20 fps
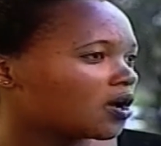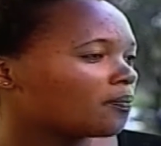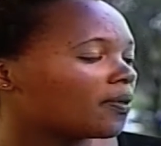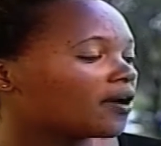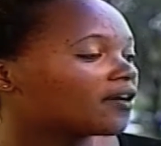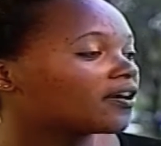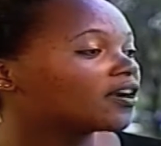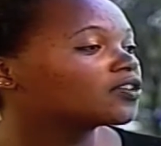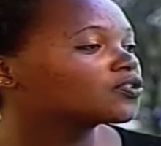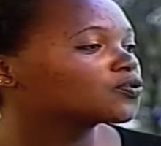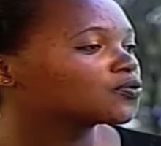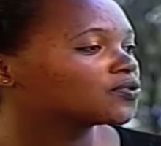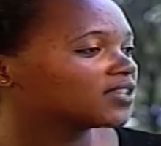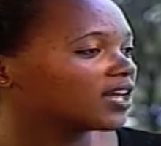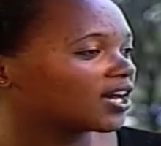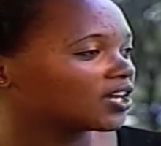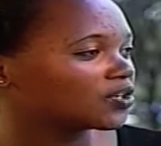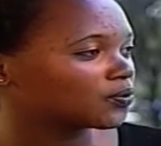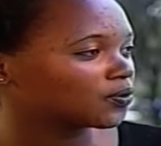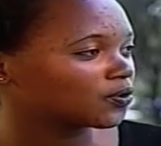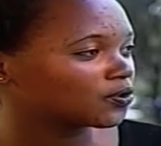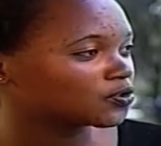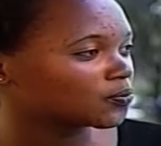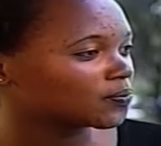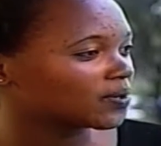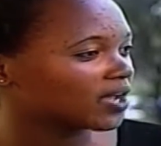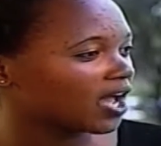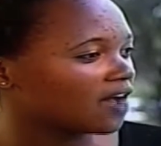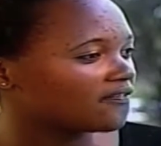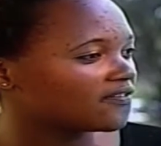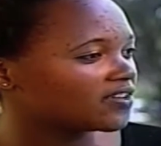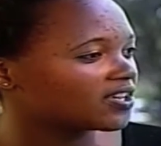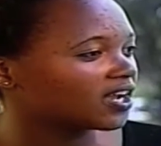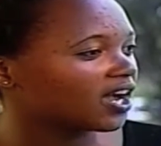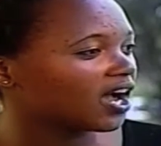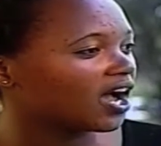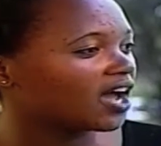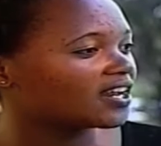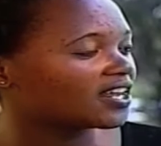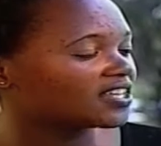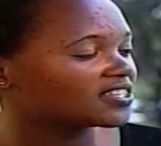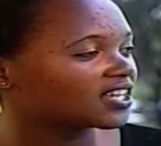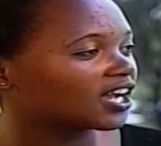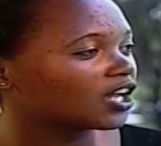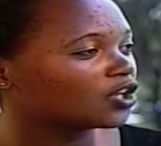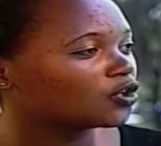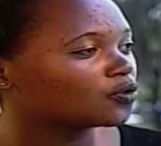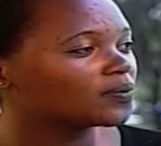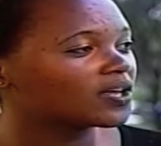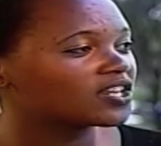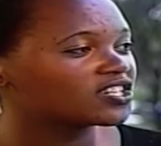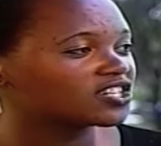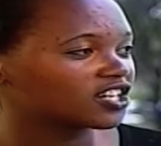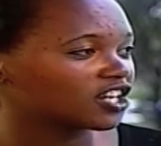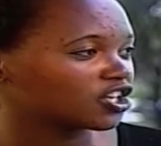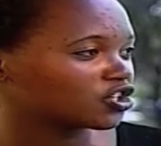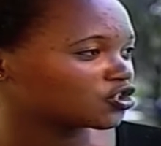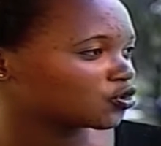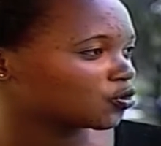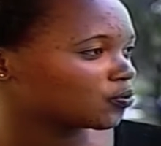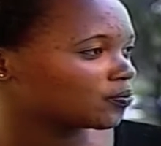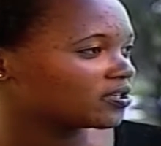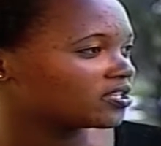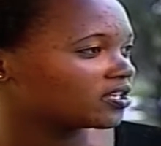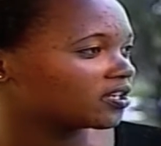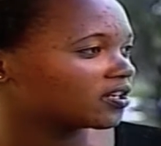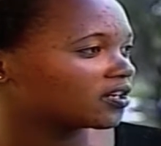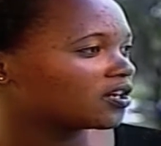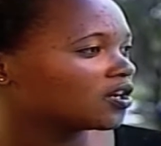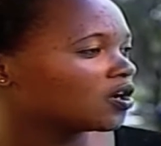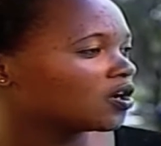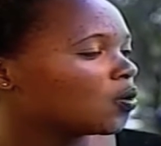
Parallel to that, we'll also be having an AISEC Alumni International meeting,